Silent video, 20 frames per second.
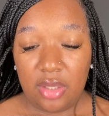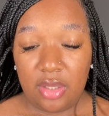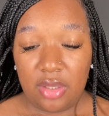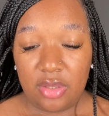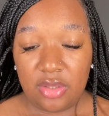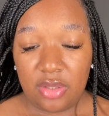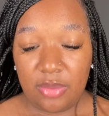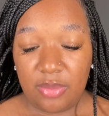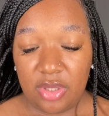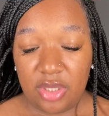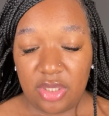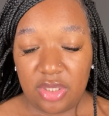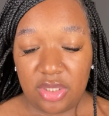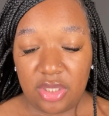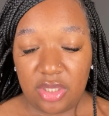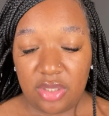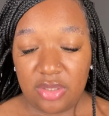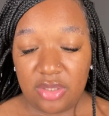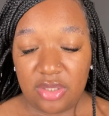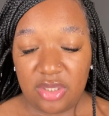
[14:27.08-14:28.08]
I'm gonna let
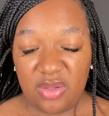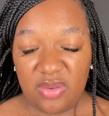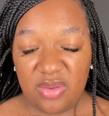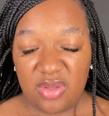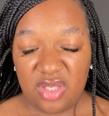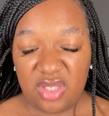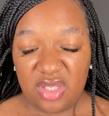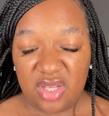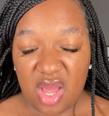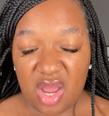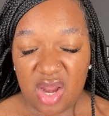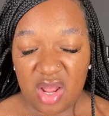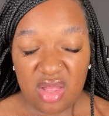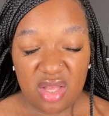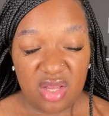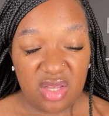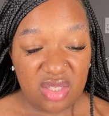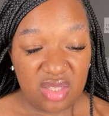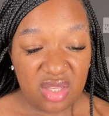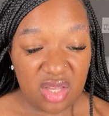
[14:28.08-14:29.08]
y'all see what this kind of
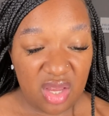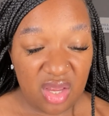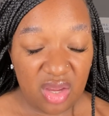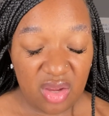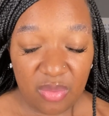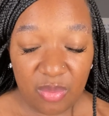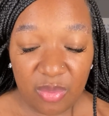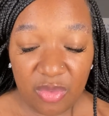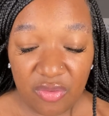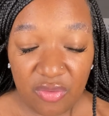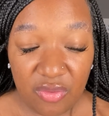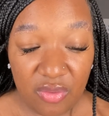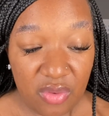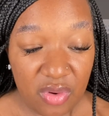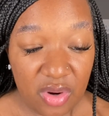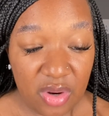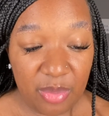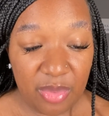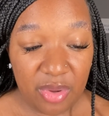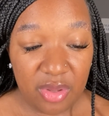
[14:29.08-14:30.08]
looks like before I
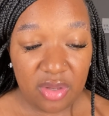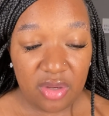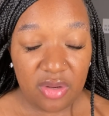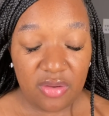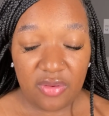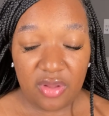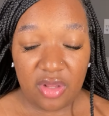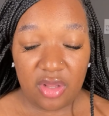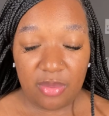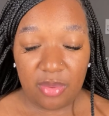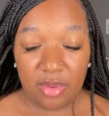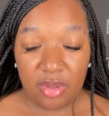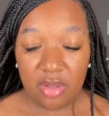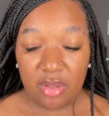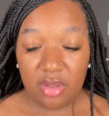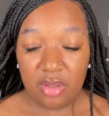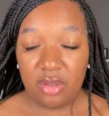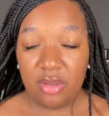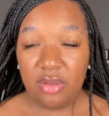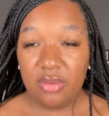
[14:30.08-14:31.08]
put the developer.
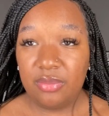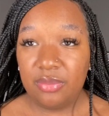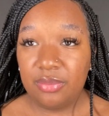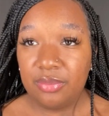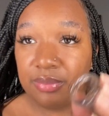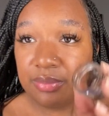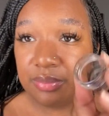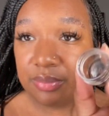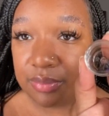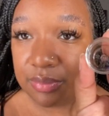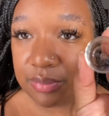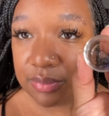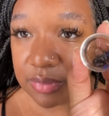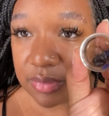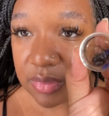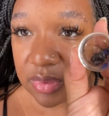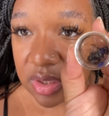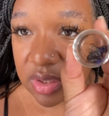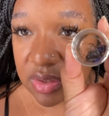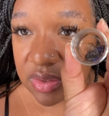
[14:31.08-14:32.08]

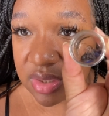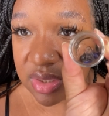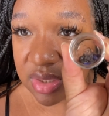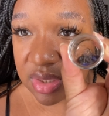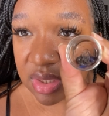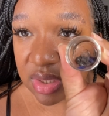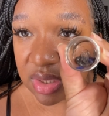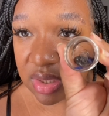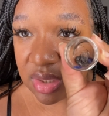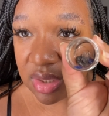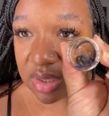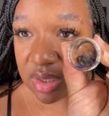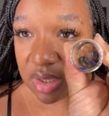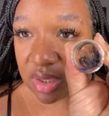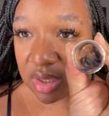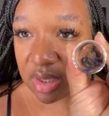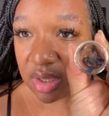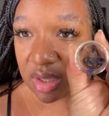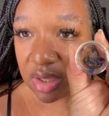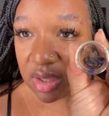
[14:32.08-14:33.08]
Can you see?
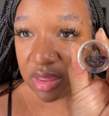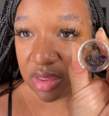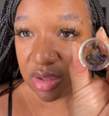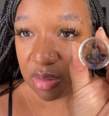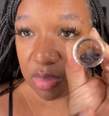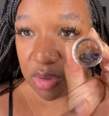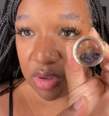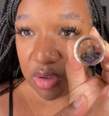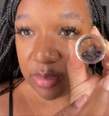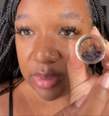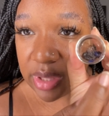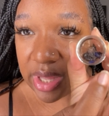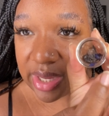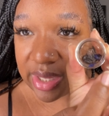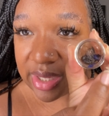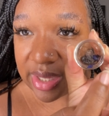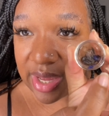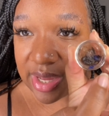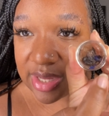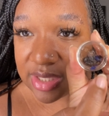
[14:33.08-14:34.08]
The blue black
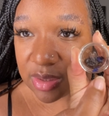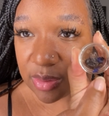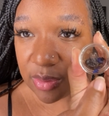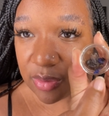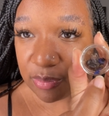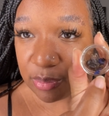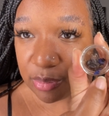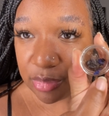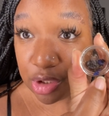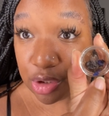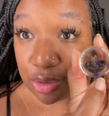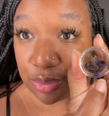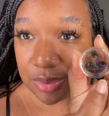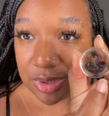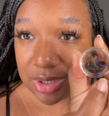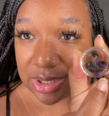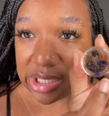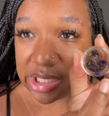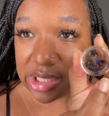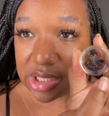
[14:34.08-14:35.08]
has a blue
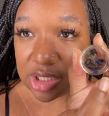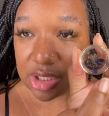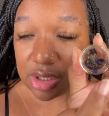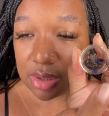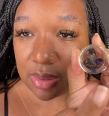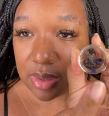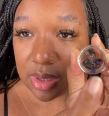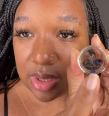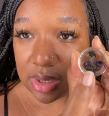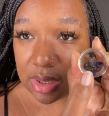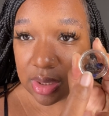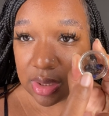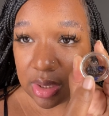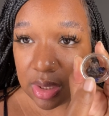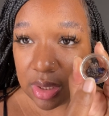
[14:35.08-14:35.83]
tint to it.